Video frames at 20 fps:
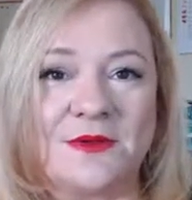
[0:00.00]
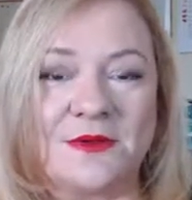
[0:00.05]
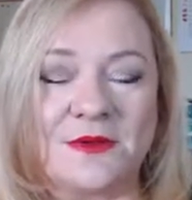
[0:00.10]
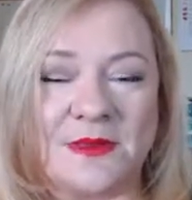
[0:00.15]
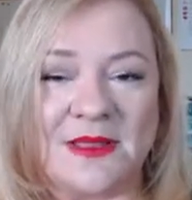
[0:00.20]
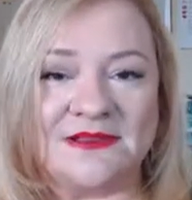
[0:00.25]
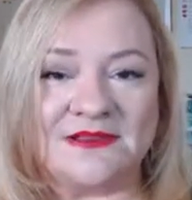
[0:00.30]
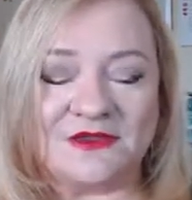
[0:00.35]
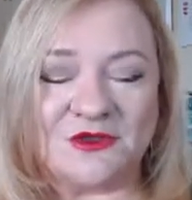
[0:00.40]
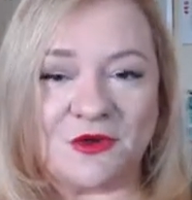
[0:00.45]

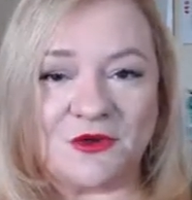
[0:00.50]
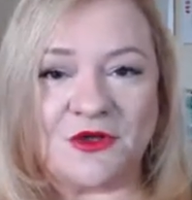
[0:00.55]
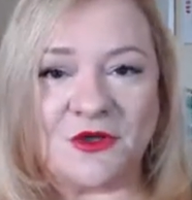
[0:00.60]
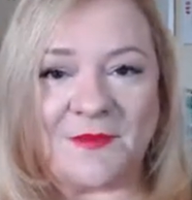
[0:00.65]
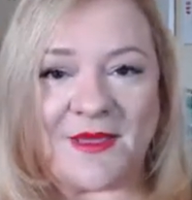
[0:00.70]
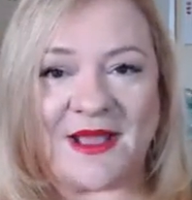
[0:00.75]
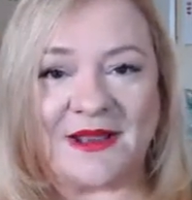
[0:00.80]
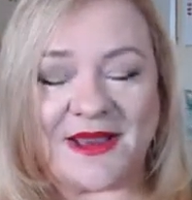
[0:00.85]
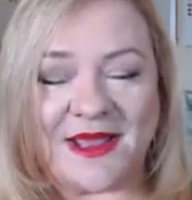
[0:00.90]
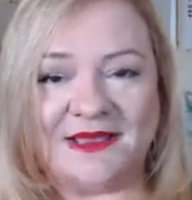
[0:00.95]
let's talk
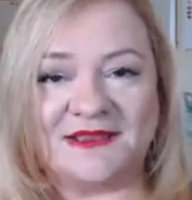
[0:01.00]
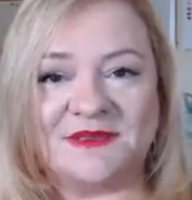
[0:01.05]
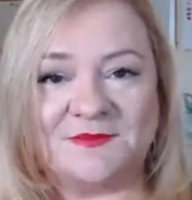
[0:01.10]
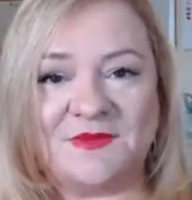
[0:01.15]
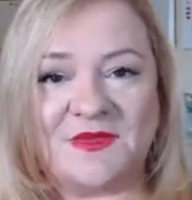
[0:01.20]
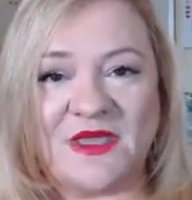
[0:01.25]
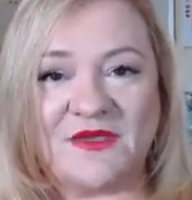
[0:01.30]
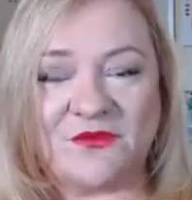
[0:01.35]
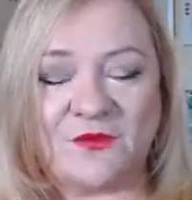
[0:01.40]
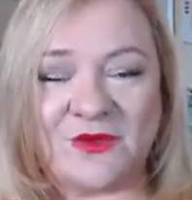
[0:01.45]
about
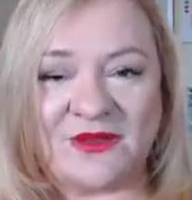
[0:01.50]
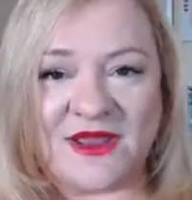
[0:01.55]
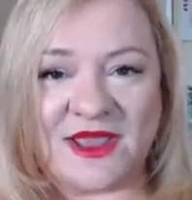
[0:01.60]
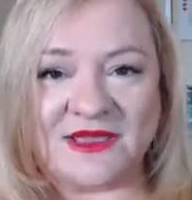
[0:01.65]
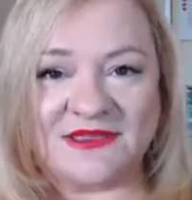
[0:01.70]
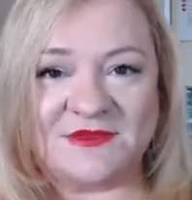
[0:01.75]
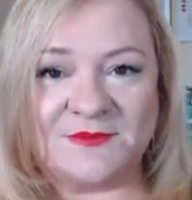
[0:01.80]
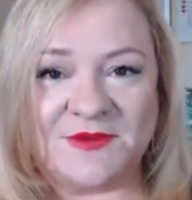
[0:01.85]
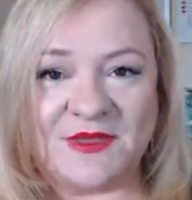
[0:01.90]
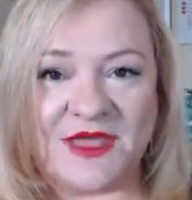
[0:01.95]
SPF, what
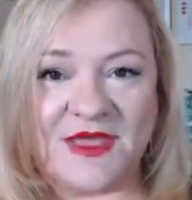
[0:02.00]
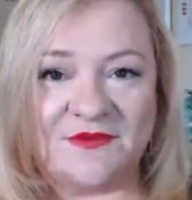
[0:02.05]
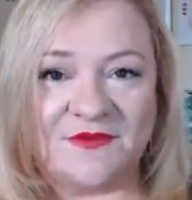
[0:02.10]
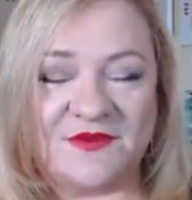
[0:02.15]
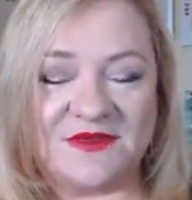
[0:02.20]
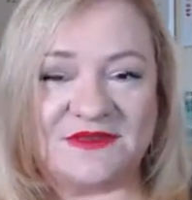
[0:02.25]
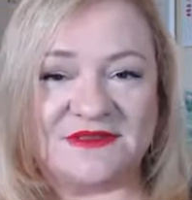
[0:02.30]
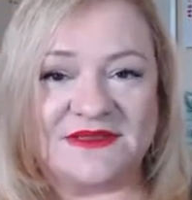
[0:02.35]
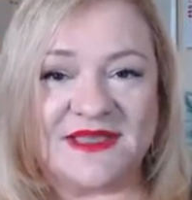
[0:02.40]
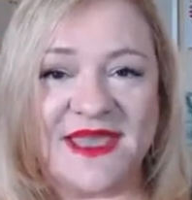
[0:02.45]
SPF
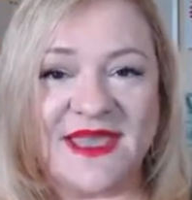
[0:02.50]
is.